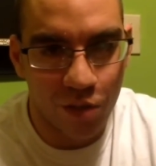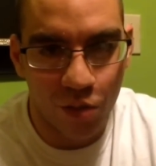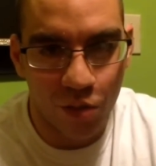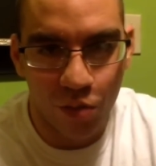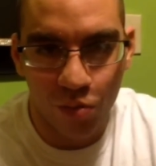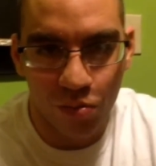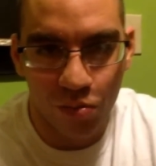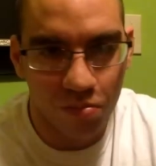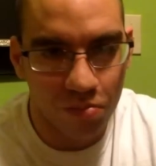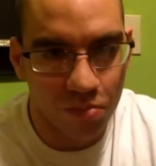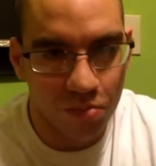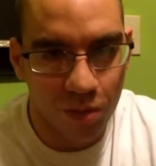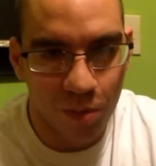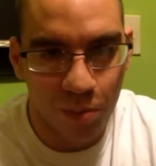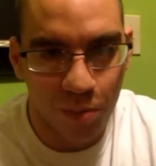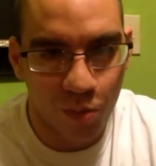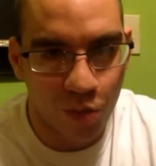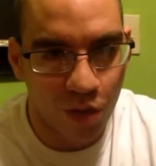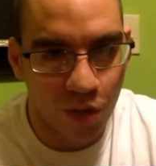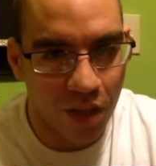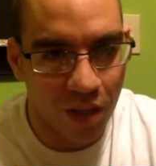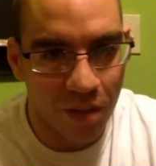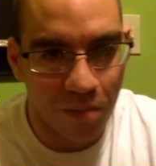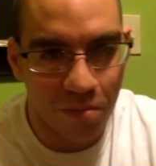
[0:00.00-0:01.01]
to,
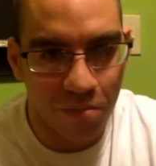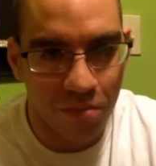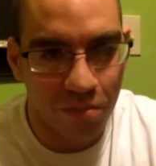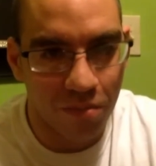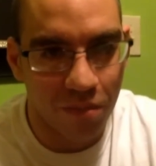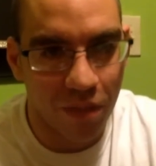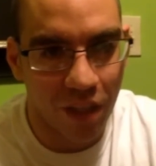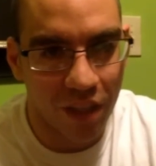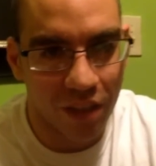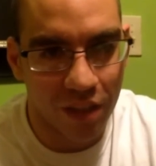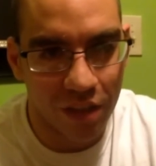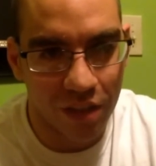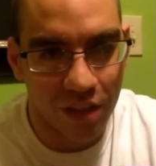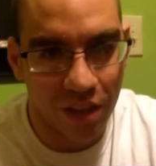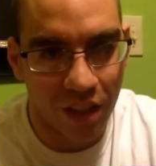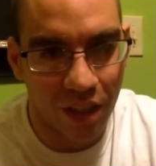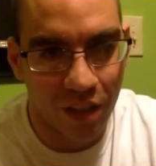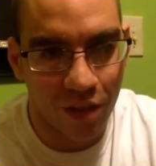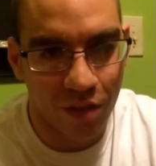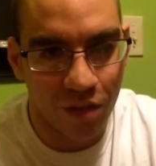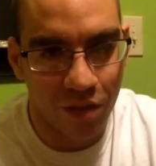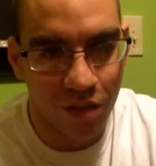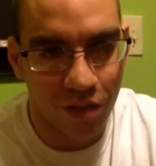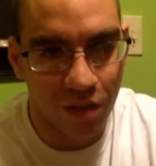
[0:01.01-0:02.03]
subscribe, like the
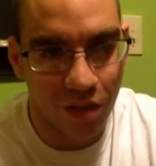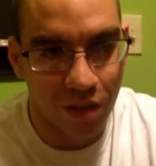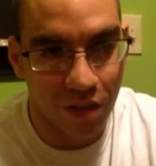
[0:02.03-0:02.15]
channel,